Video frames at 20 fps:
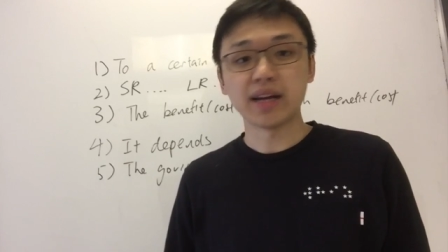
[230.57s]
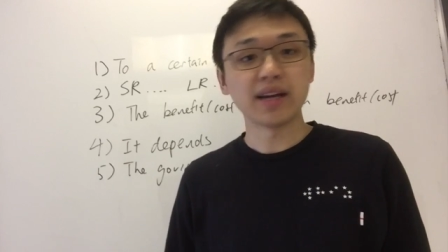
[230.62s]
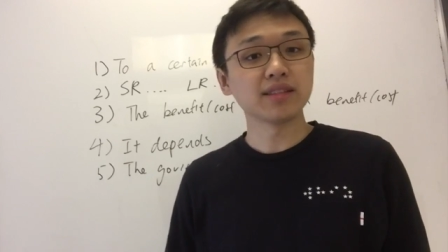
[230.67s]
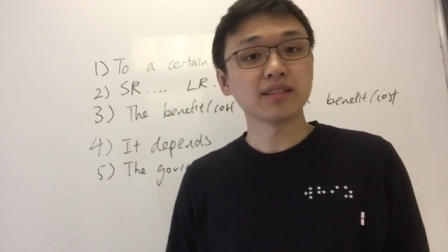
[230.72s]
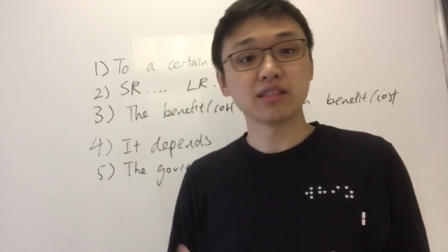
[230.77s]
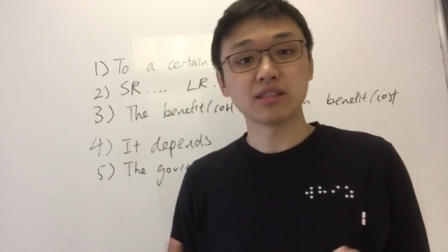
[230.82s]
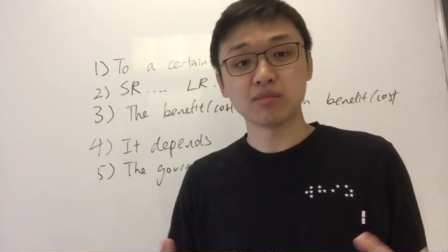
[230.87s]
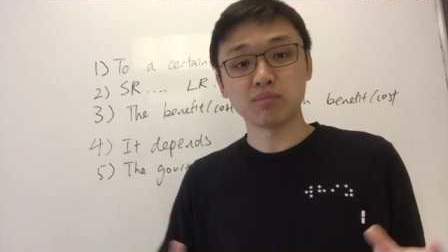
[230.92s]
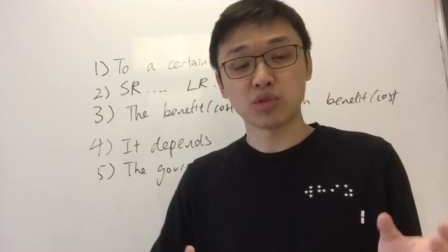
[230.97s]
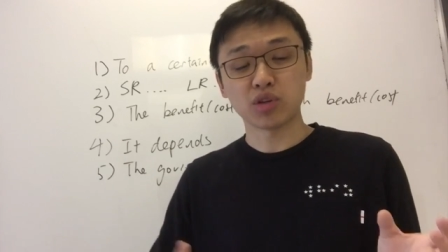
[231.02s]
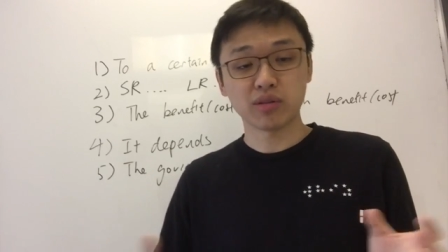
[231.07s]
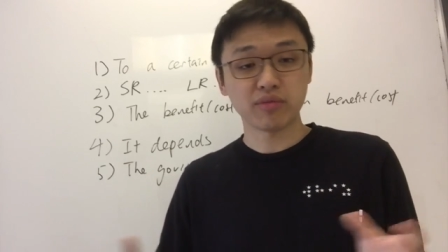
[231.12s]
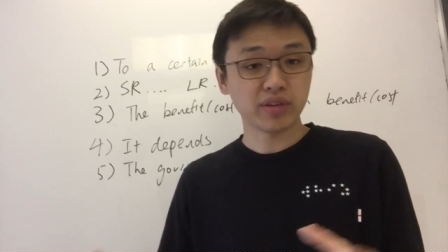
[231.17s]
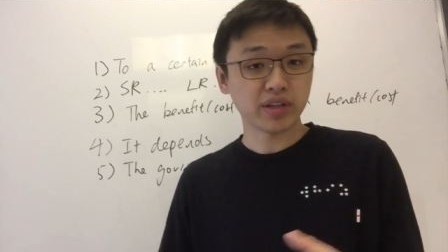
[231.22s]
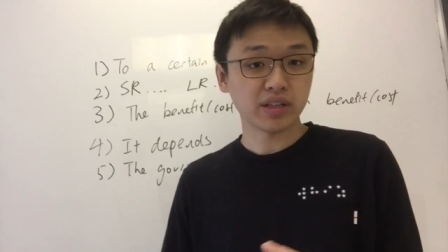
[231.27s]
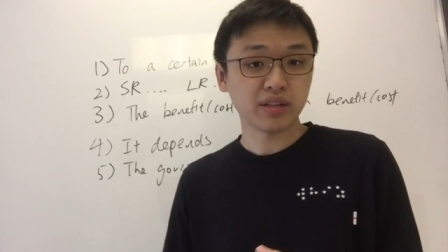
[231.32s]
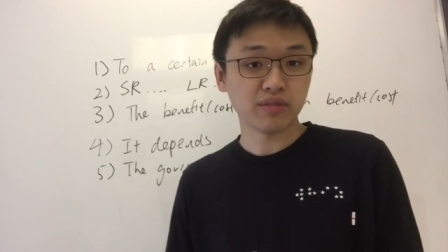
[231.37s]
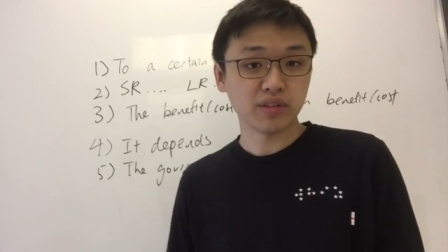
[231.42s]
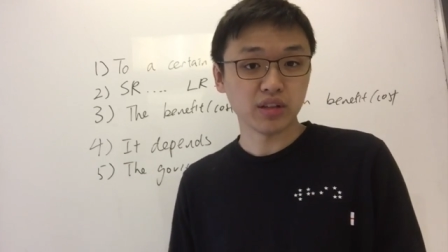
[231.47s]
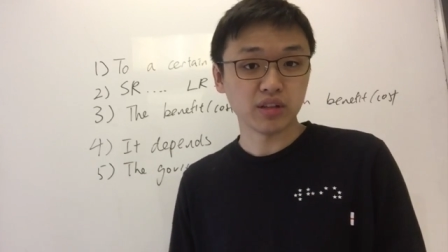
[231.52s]
Hence, it's more
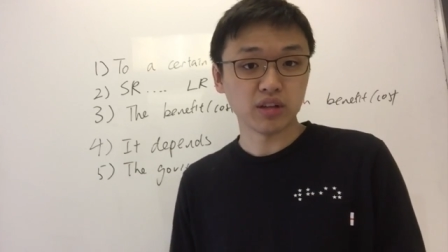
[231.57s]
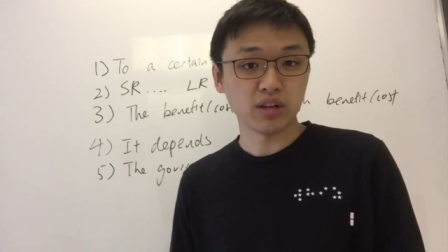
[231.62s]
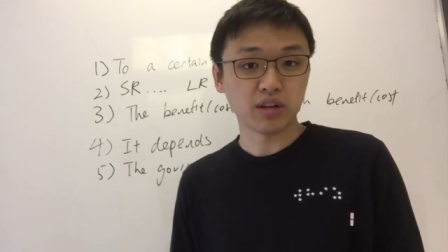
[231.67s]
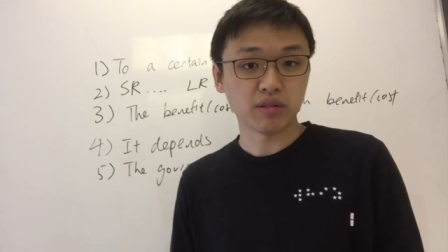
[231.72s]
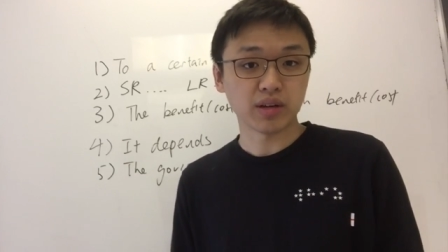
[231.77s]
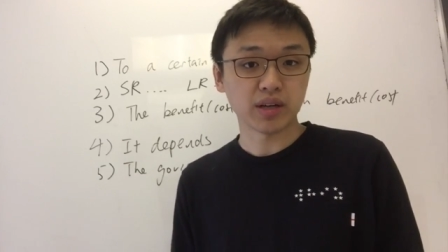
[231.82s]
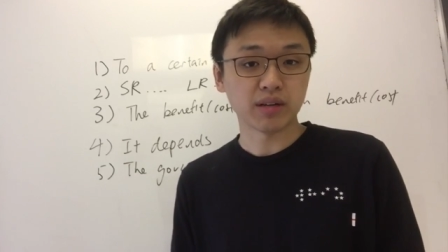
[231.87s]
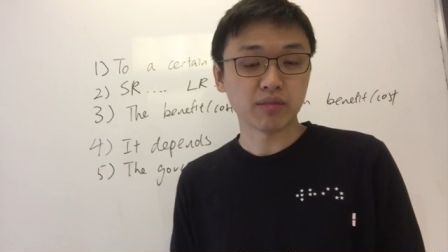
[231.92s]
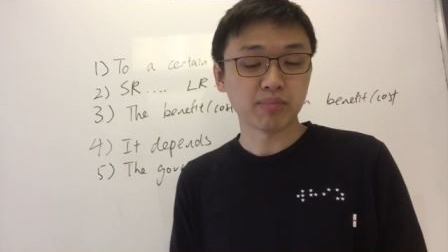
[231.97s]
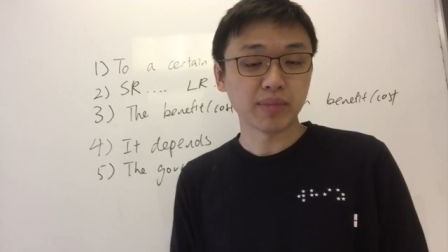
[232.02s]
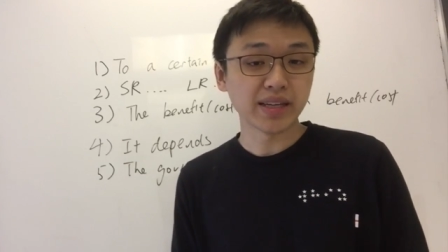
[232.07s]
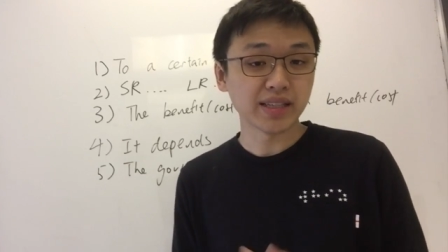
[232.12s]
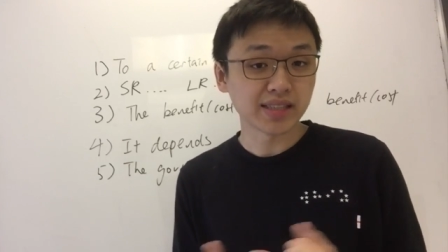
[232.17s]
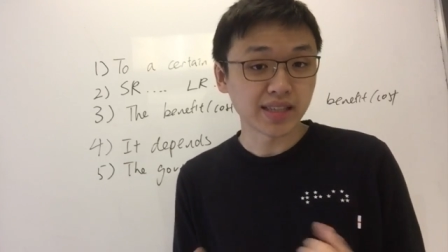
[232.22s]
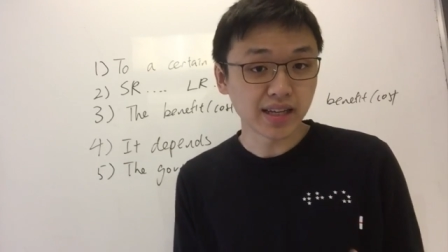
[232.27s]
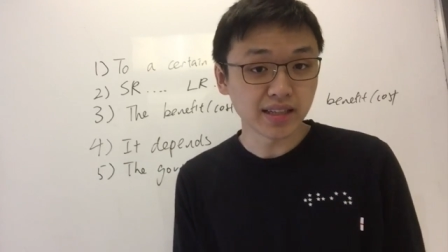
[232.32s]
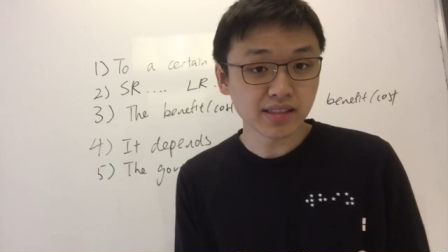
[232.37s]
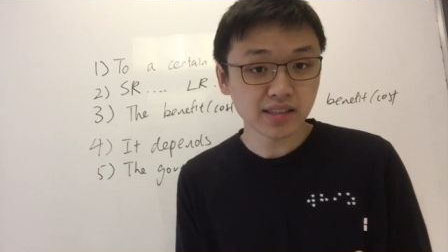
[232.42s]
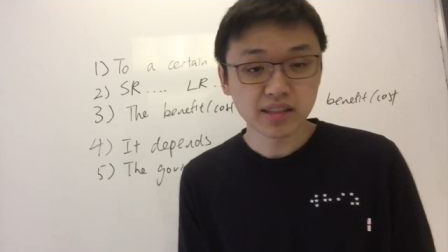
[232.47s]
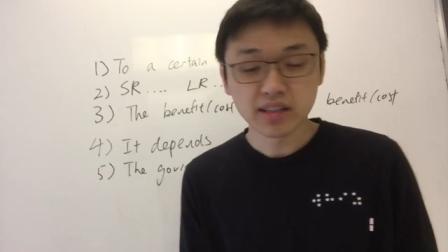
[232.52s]
effective in the long run. Makes
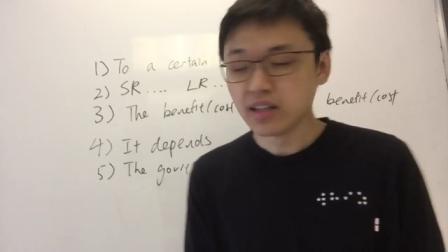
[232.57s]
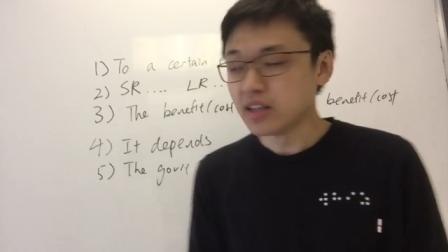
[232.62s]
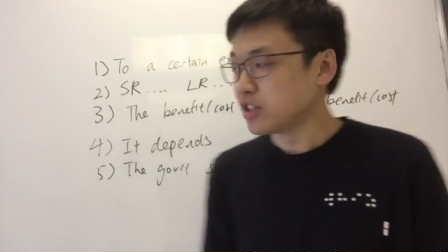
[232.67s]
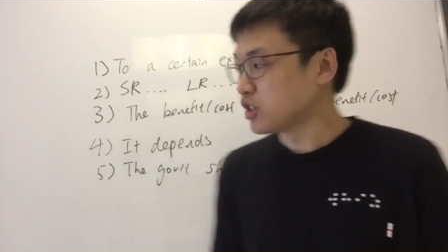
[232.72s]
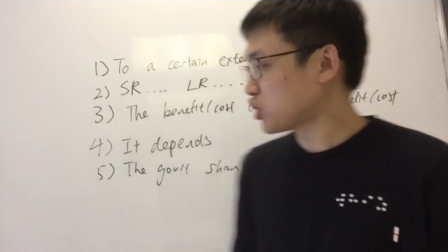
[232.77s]
sense?